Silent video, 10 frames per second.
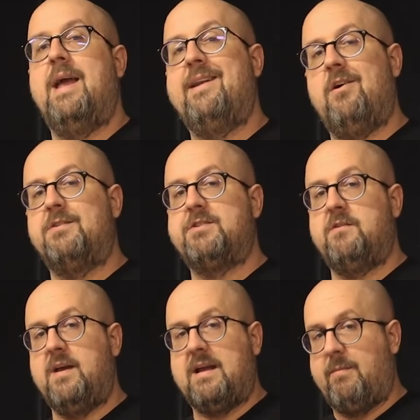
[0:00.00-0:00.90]
And
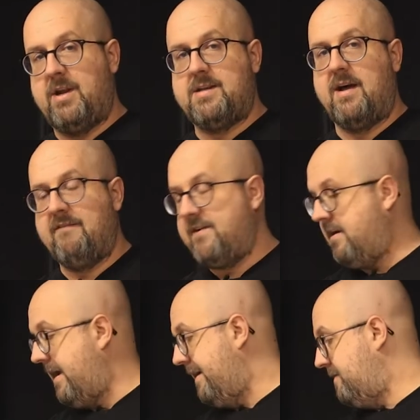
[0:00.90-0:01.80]
also they come in a ton of
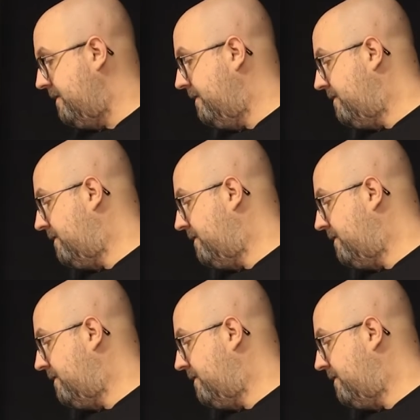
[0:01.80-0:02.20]
variations.